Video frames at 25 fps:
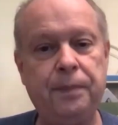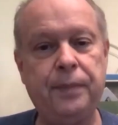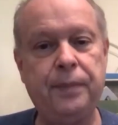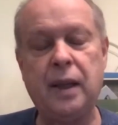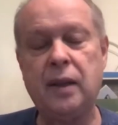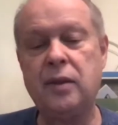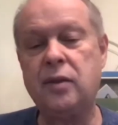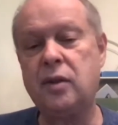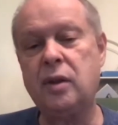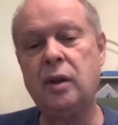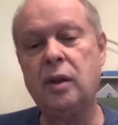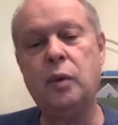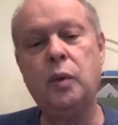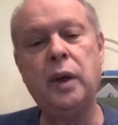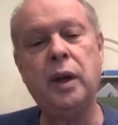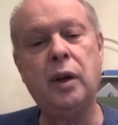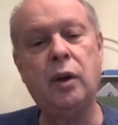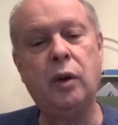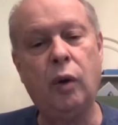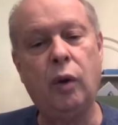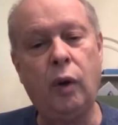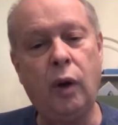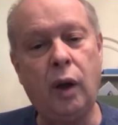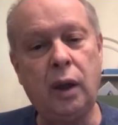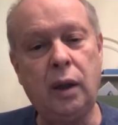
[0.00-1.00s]
So we are
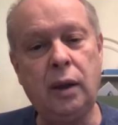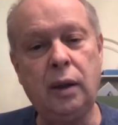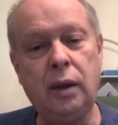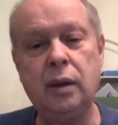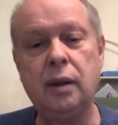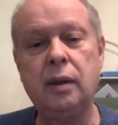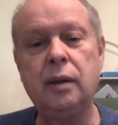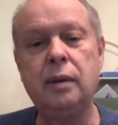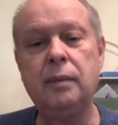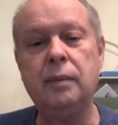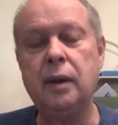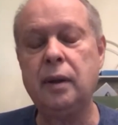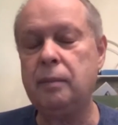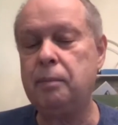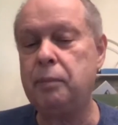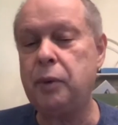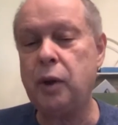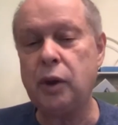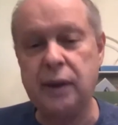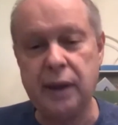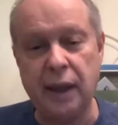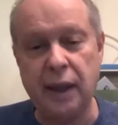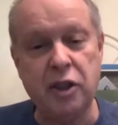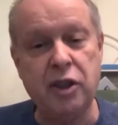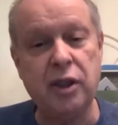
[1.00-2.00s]
all
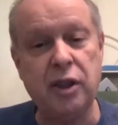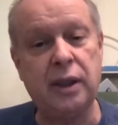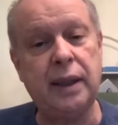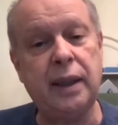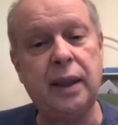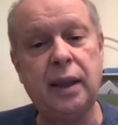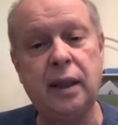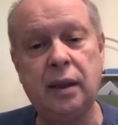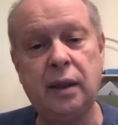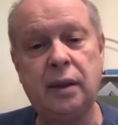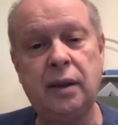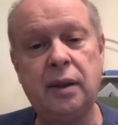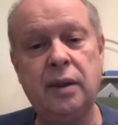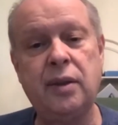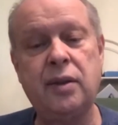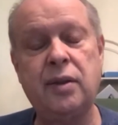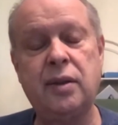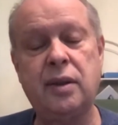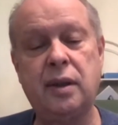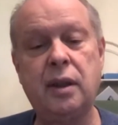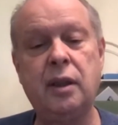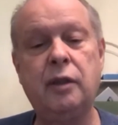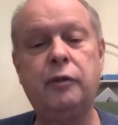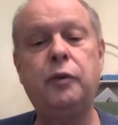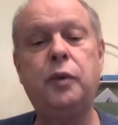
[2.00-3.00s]
potentially healers
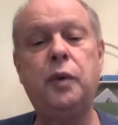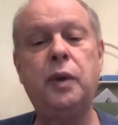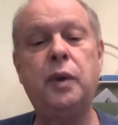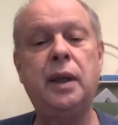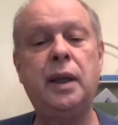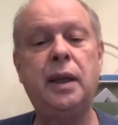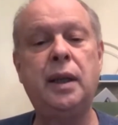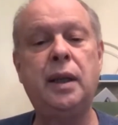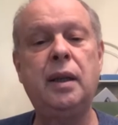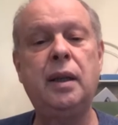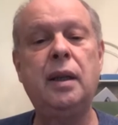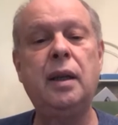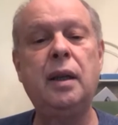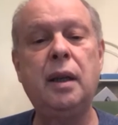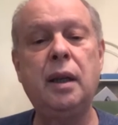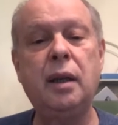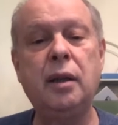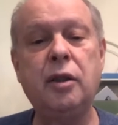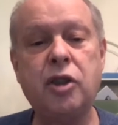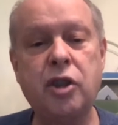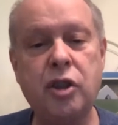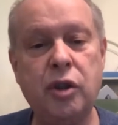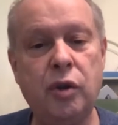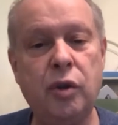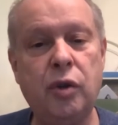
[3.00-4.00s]
if we
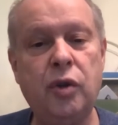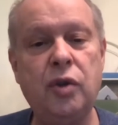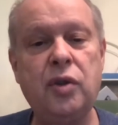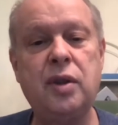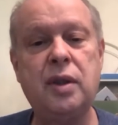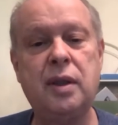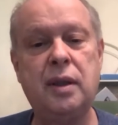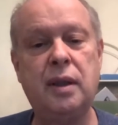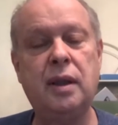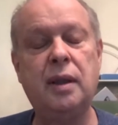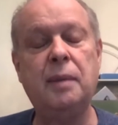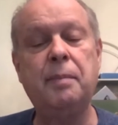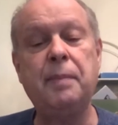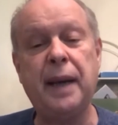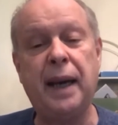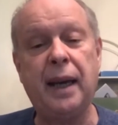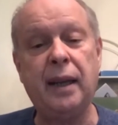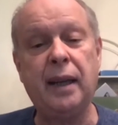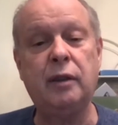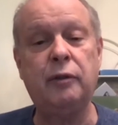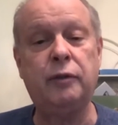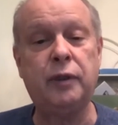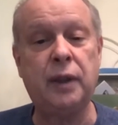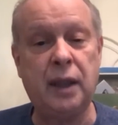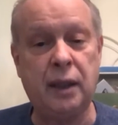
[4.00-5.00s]
choose the path
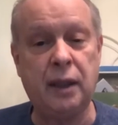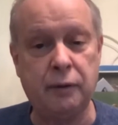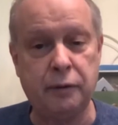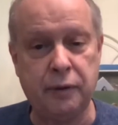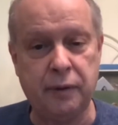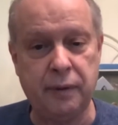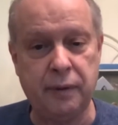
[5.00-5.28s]
of love.